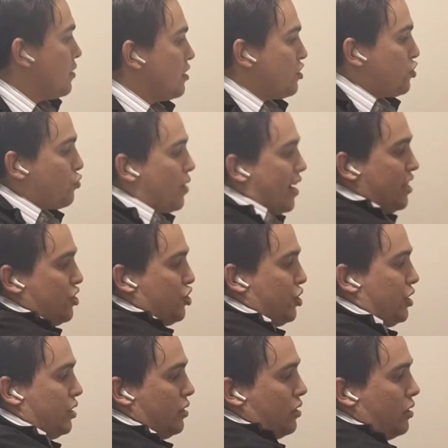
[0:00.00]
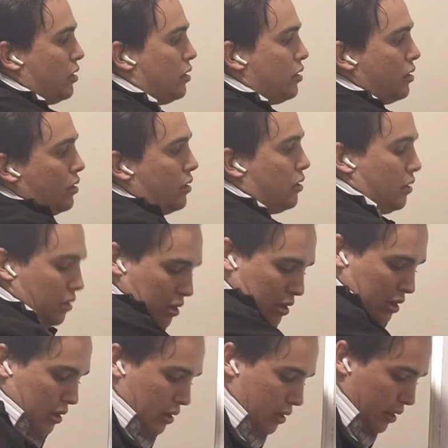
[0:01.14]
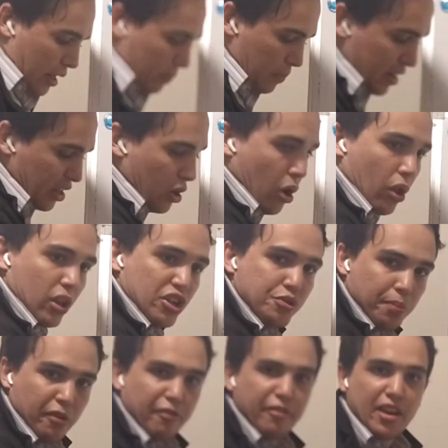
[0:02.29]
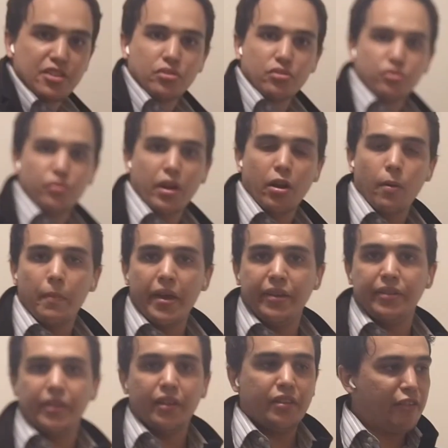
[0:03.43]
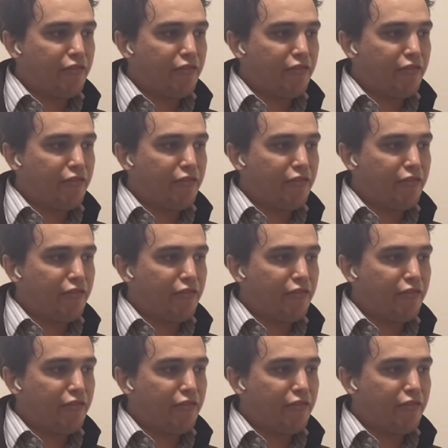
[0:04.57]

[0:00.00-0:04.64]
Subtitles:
the strategy that many college professors recommended,